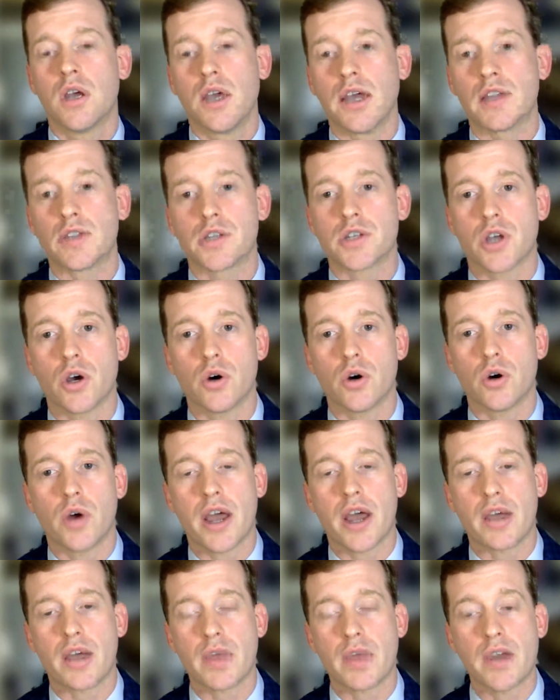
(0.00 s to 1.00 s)
And
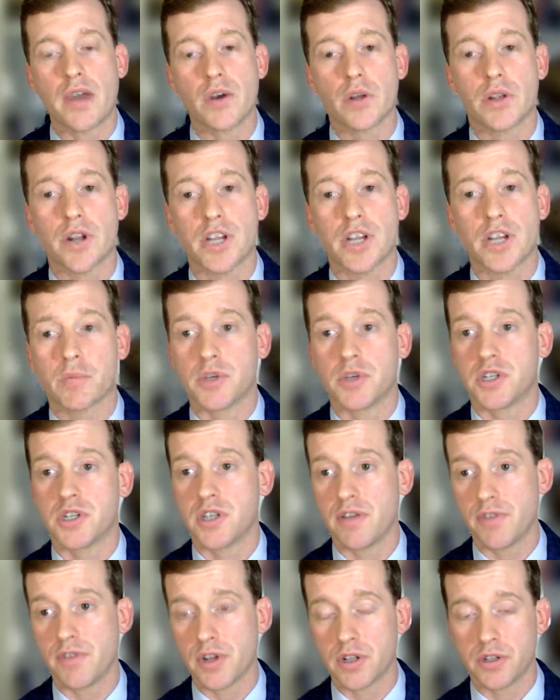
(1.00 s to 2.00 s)
so at Mayo Clinic
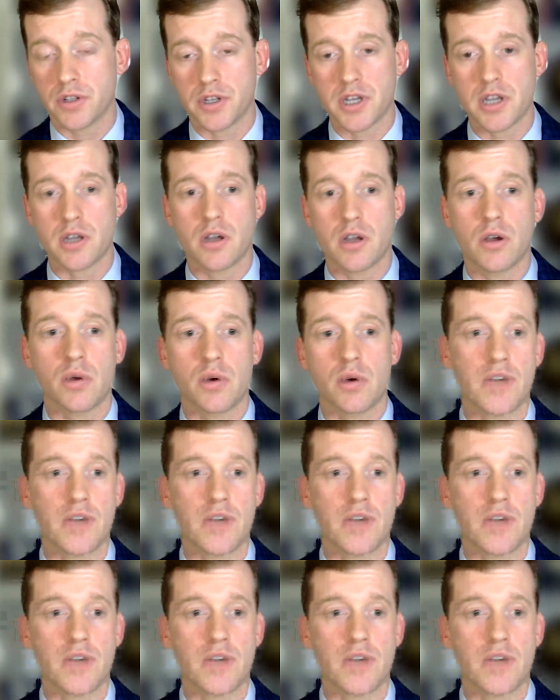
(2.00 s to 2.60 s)
specifically,